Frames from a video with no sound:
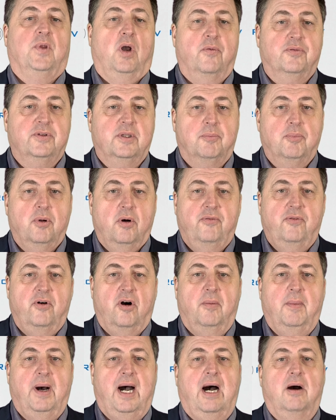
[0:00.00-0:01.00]
of the pro
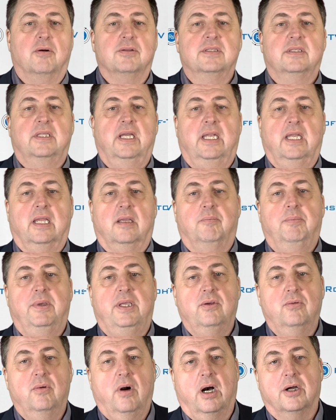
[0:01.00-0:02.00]
forma outstanding
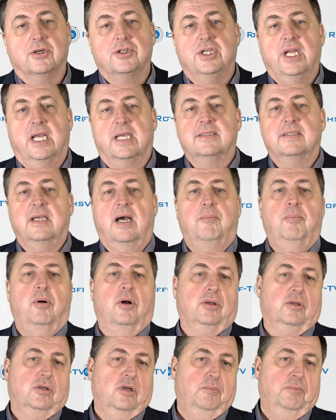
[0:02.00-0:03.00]
PUR shares
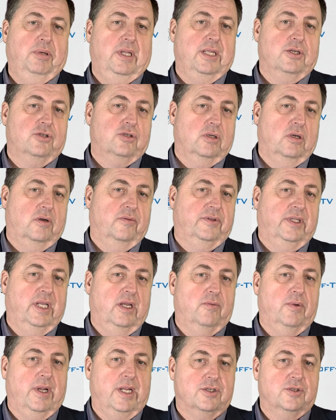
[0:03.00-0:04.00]
upon completion of the
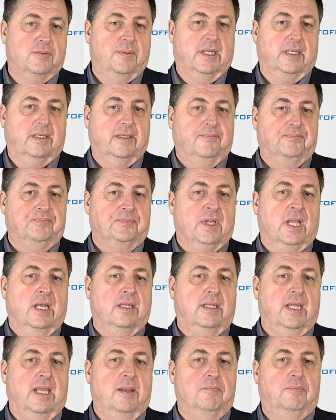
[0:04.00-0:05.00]
arrangement.
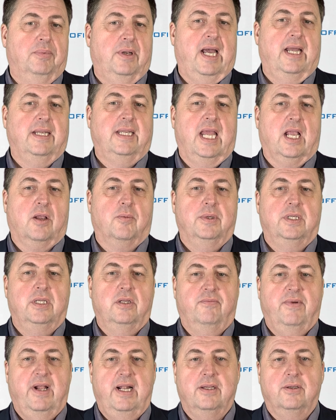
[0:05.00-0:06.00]
The implied
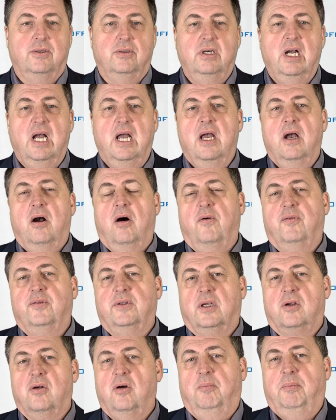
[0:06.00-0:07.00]
equity value of
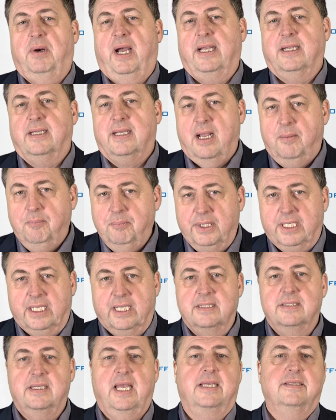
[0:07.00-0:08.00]
the combined company
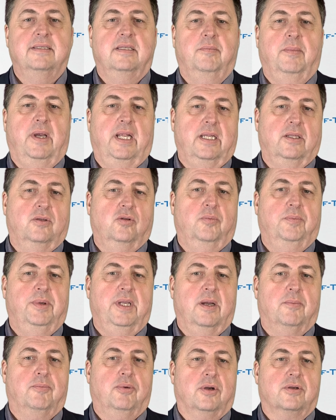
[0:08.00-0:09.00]
is estimated to
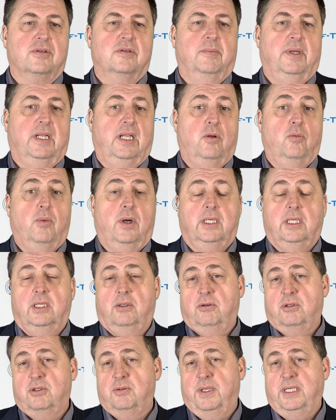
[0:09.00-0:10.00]
be approximately
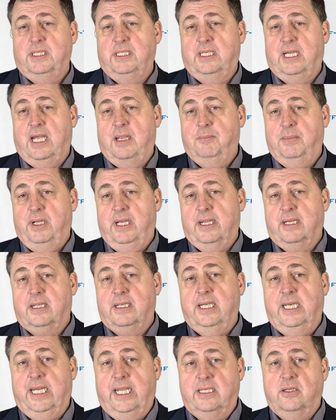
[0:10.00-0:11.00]
129 million
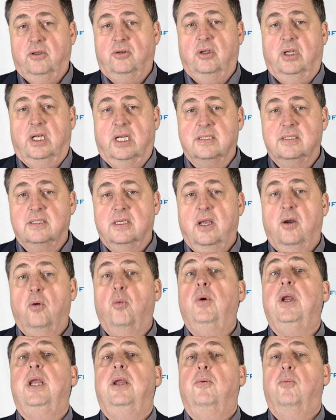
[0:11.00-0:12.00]
Canadian dollars.
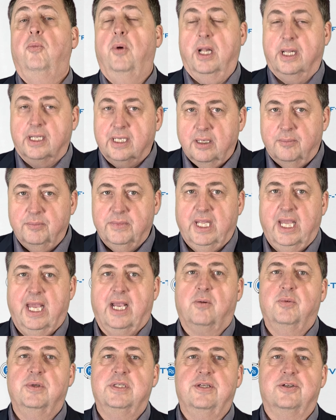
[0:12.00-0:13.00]
We welcome the
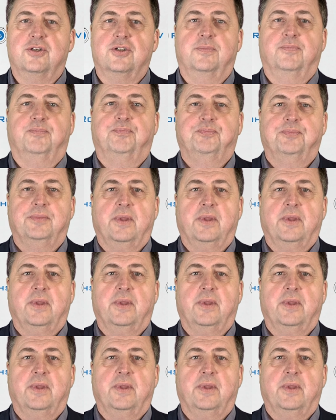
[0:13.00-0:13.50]
acquisition.